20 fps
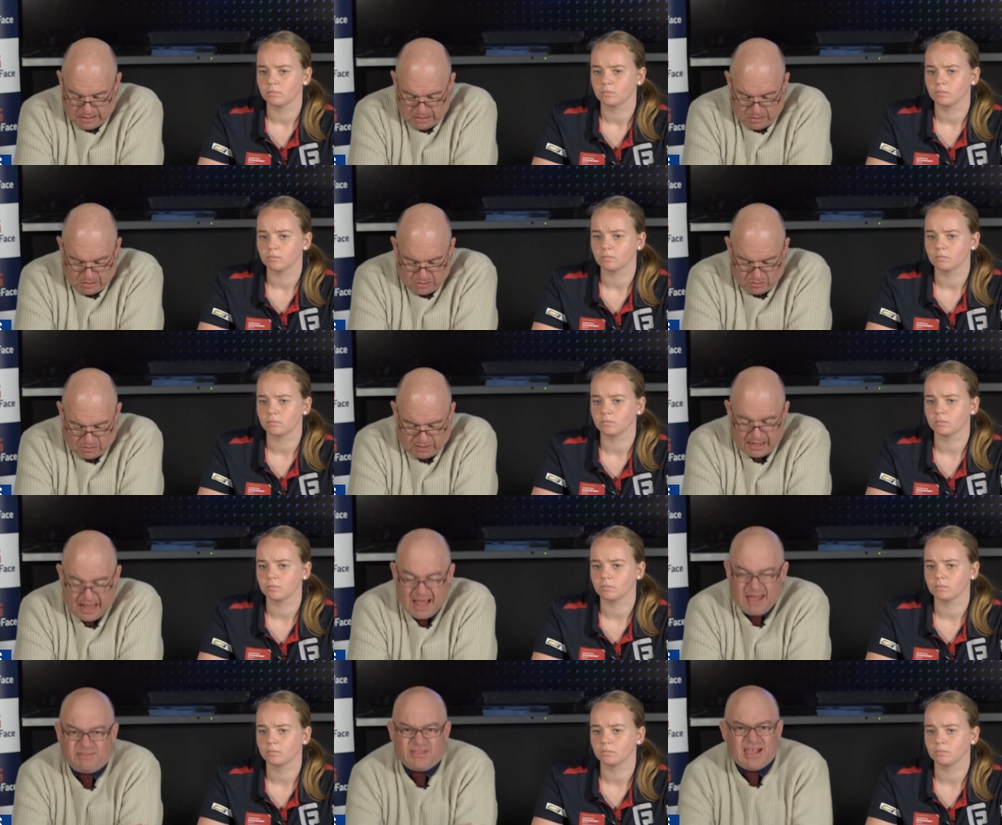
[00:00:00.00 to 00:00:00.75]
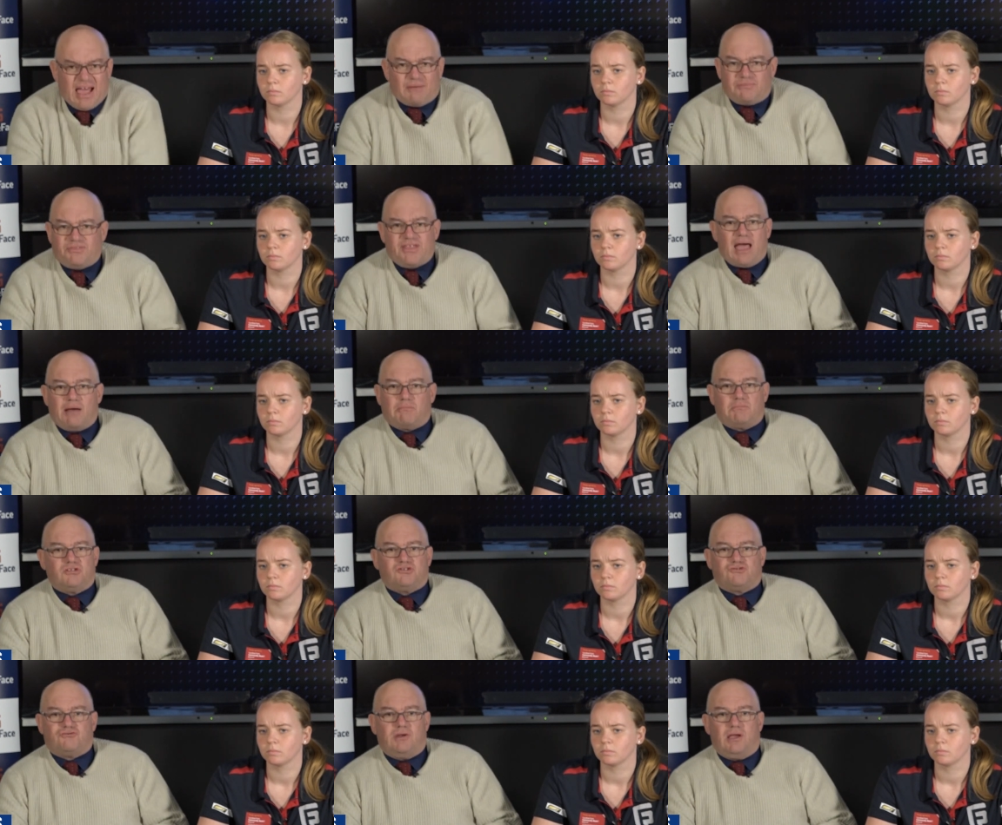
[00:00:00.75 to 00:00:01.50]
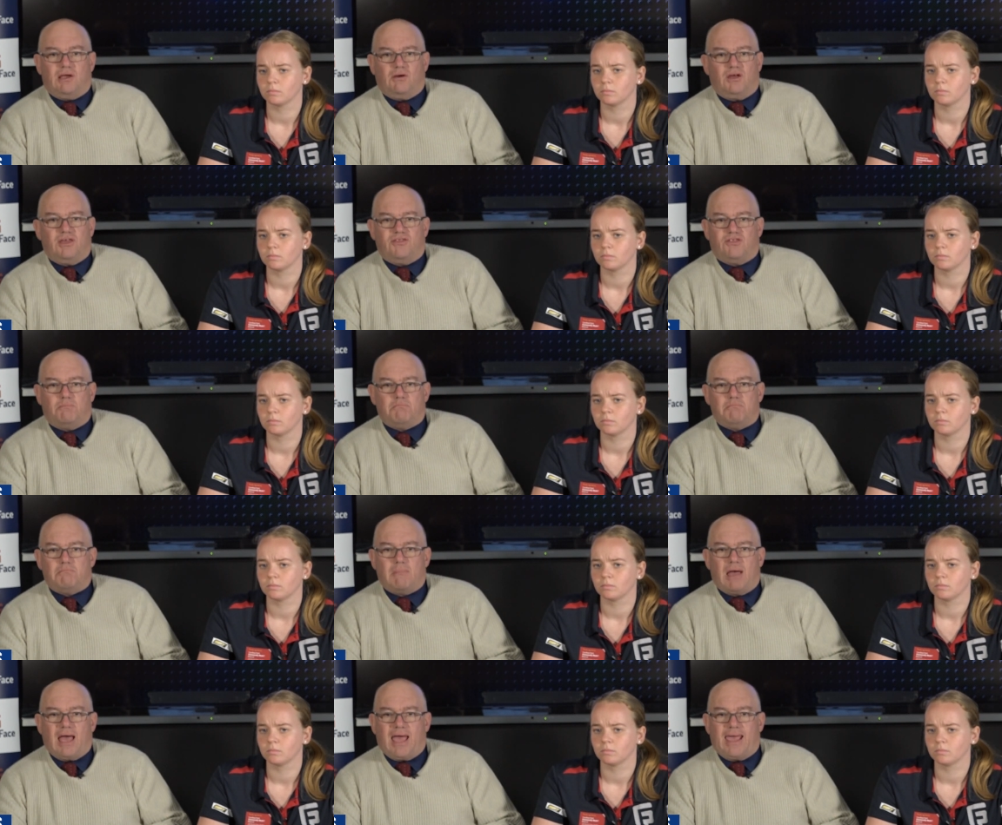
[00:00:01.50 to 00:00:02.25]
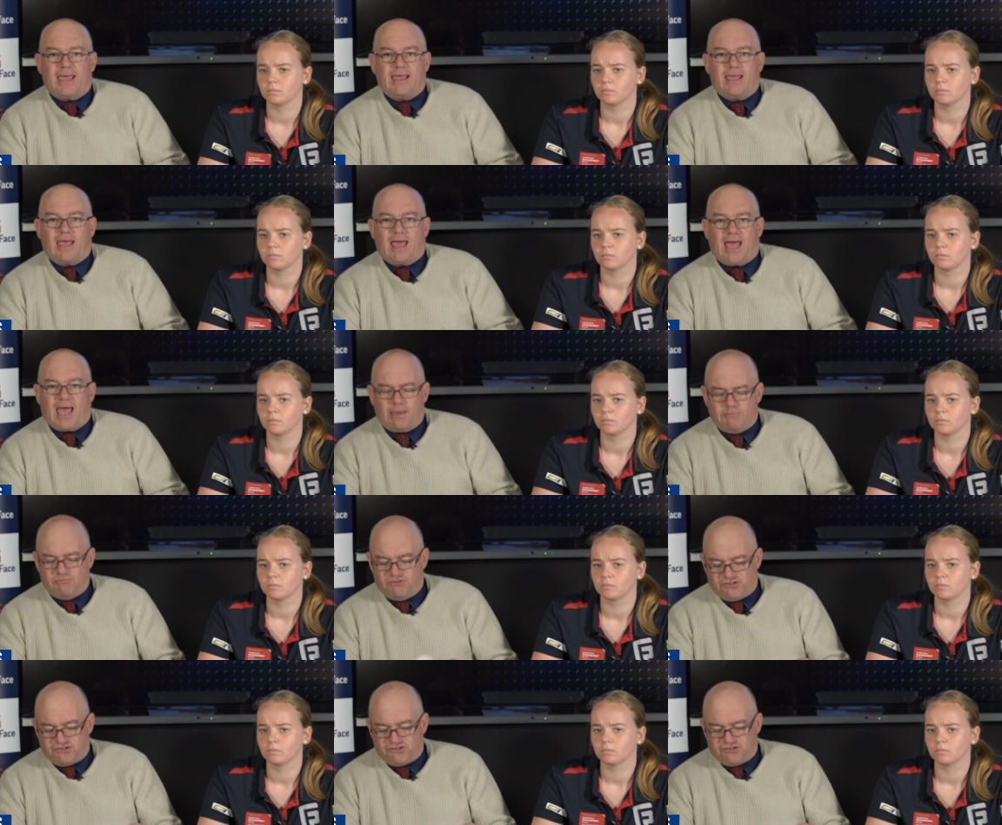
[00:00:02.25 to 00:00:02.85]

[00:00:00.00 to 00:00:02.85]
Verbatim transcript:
Speaker 1: oh, and that that was really the main game.